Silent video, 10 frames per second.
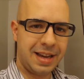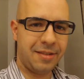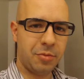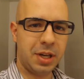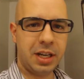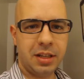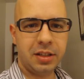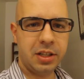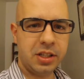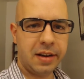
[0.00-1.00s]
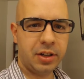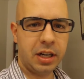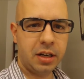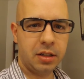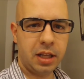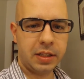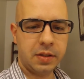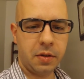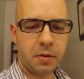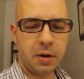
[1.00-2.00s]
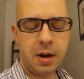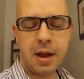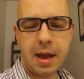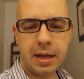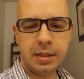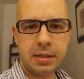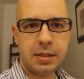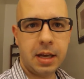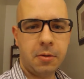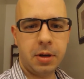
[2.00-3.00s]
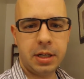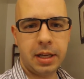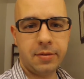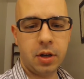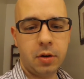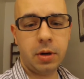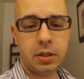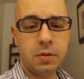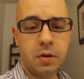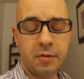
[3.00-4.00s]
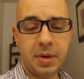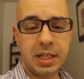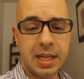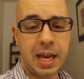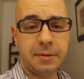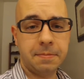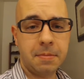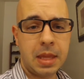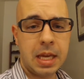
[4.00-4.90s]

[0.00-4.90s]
Hey everybody, Clean Shaver here, Lex Luthor. Just wanted to give you a quick tour of my den.